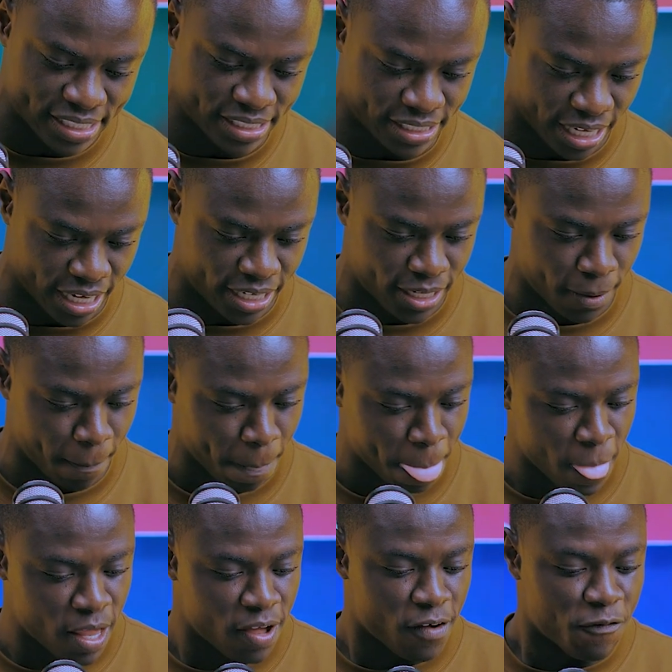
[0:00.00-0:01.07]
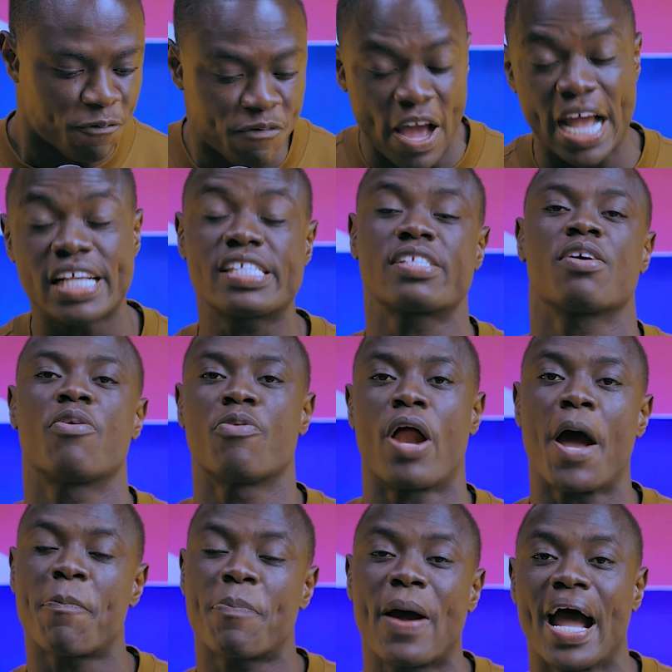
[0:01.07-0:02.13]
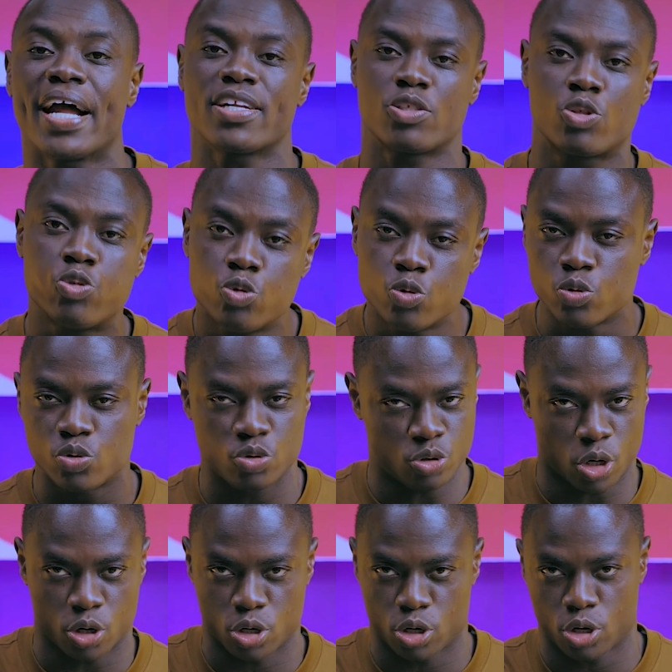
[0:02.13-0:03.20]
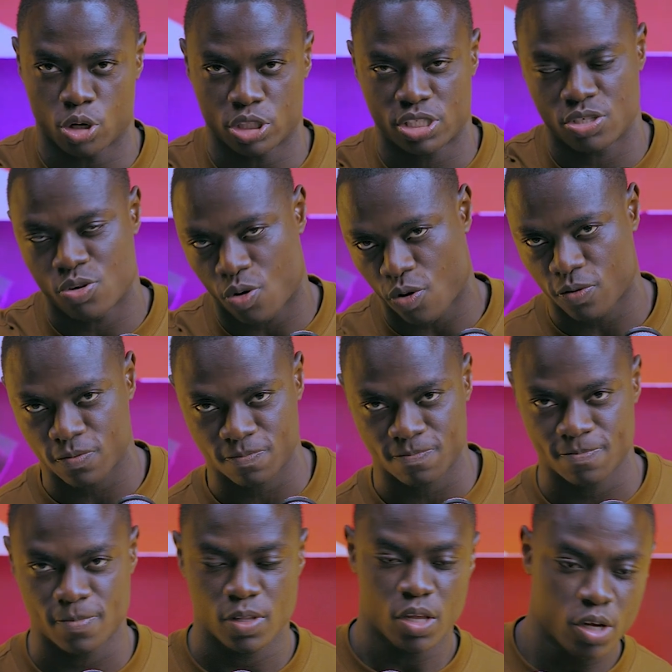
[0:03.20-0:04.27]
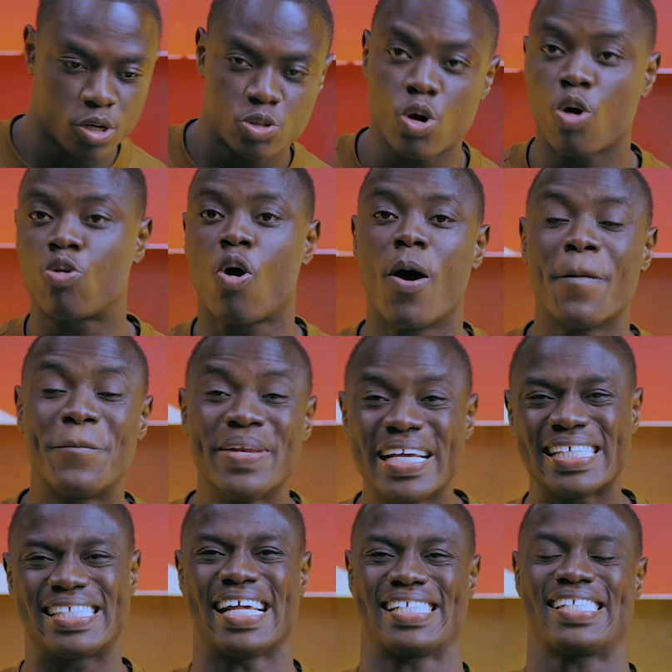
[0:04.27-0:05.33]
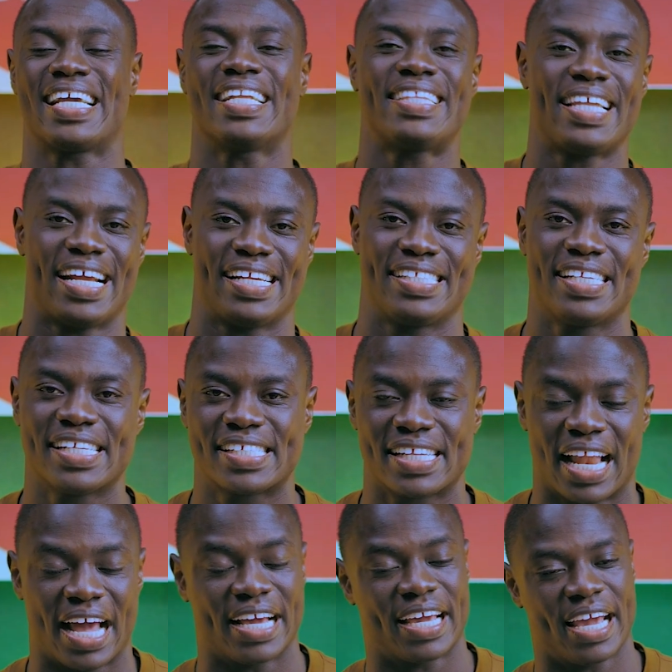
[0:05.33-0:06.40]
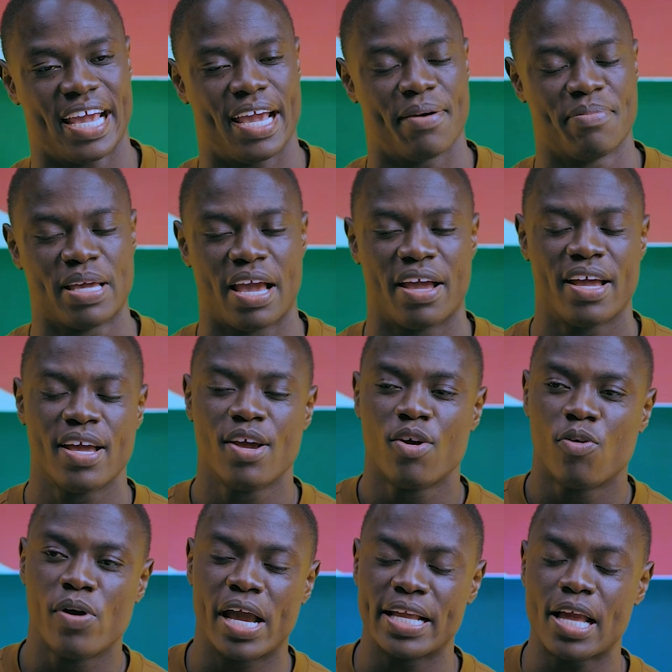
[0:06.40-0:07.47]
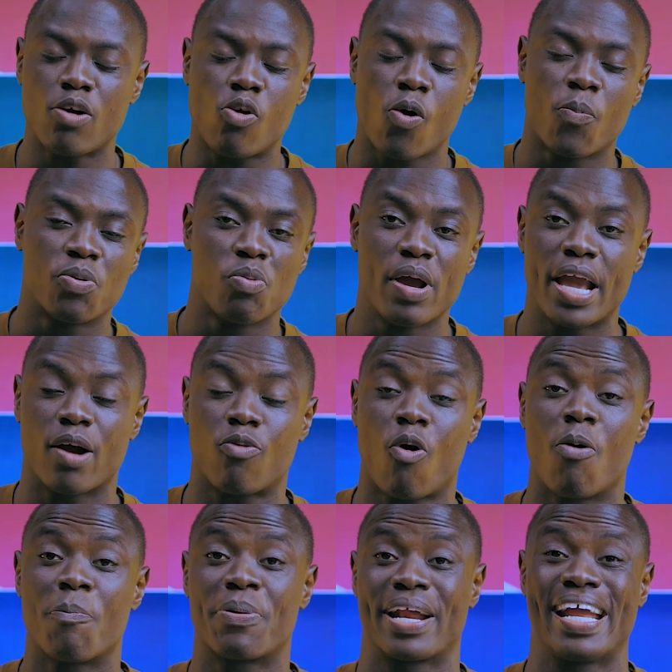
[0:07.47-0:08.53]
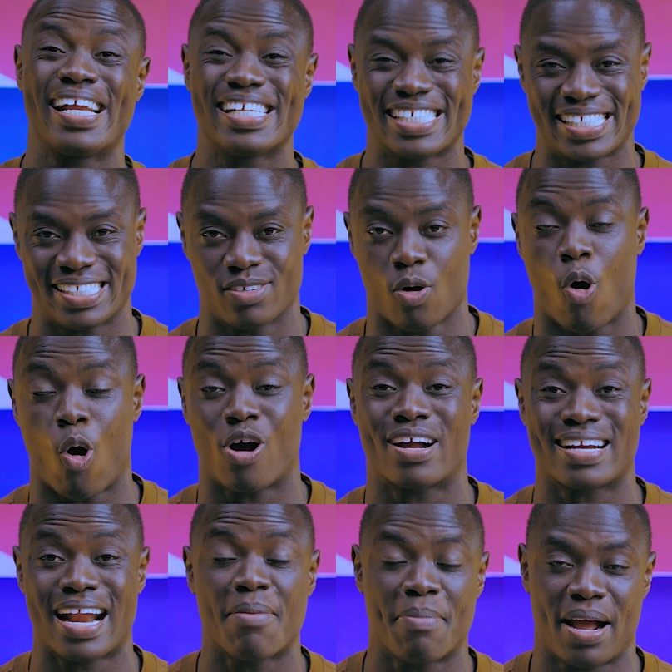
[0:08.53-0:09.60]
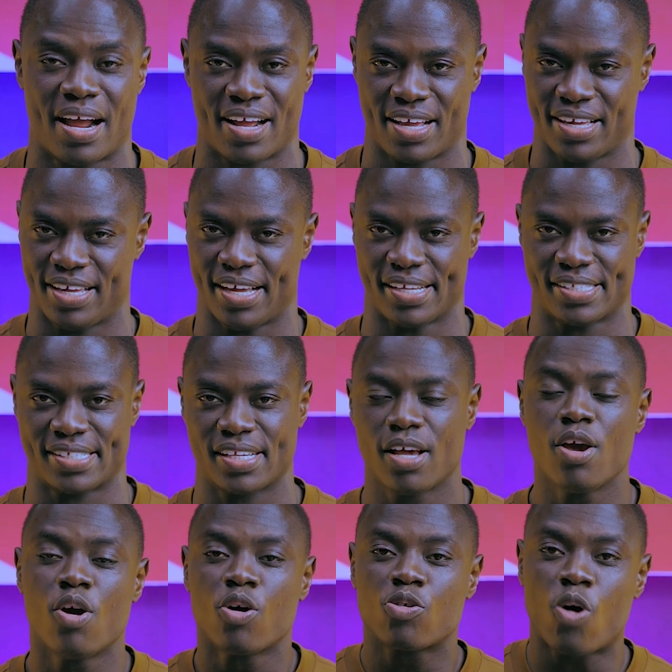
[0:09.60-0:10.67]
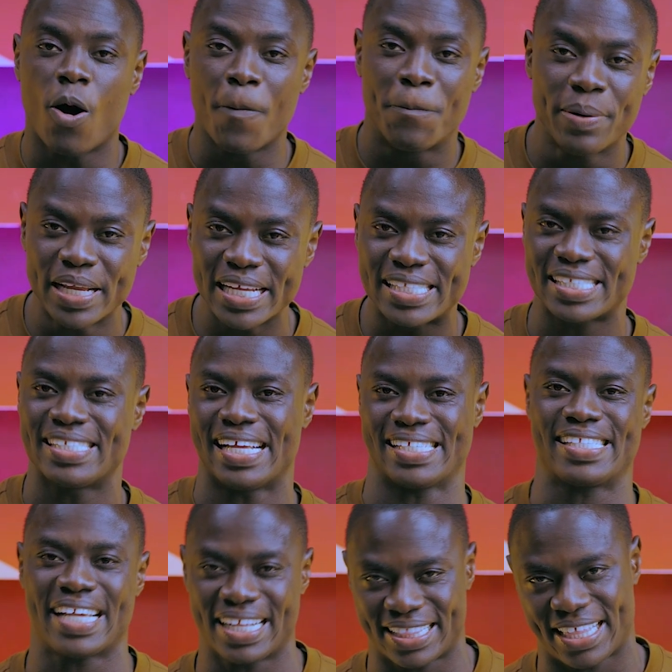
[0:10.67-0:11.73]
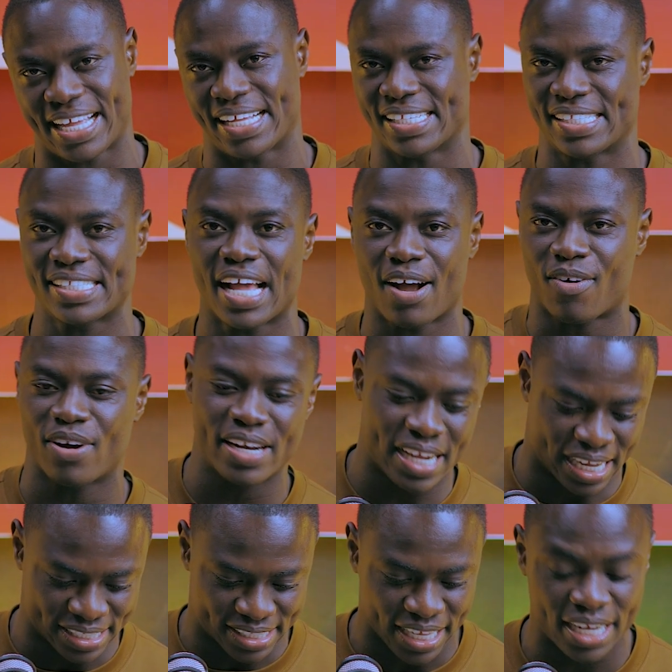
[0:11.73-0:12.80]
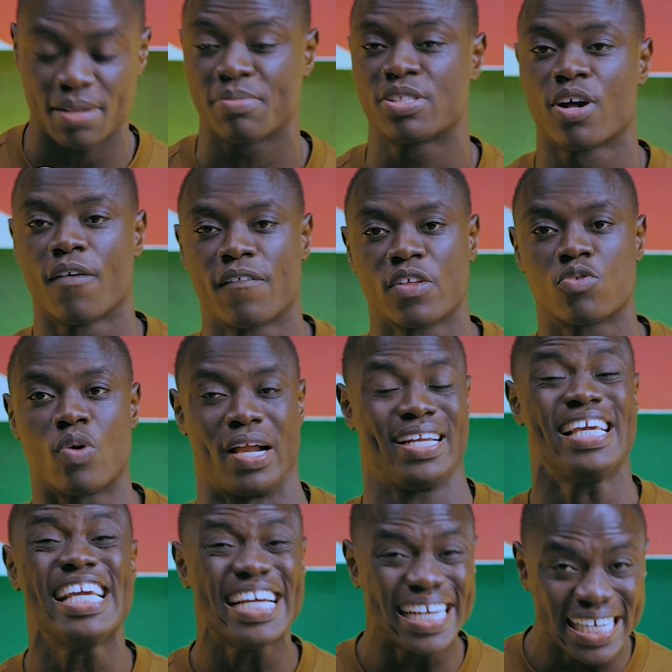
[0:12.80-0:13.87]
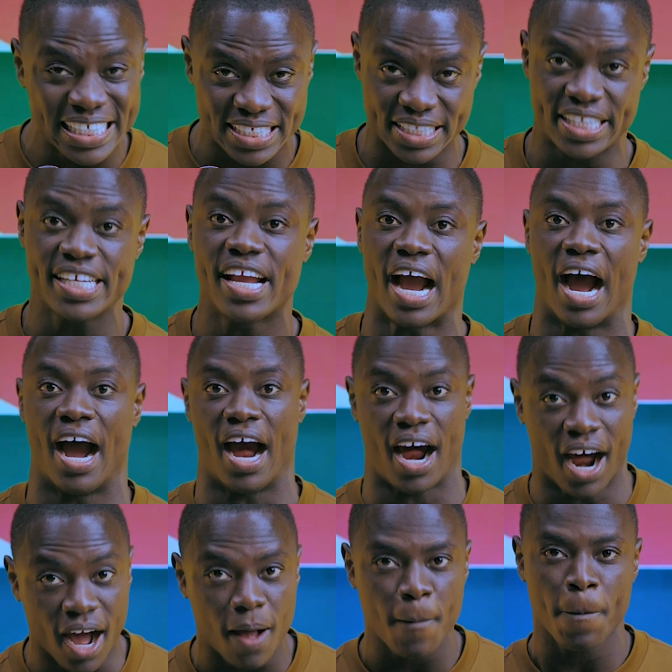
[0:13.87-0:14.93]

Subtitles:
said. First rapper to So complete the sentence. This is like we a comprehension or grammar. Yes. Complete the sentence. Sarkodie has turned himself into an English TR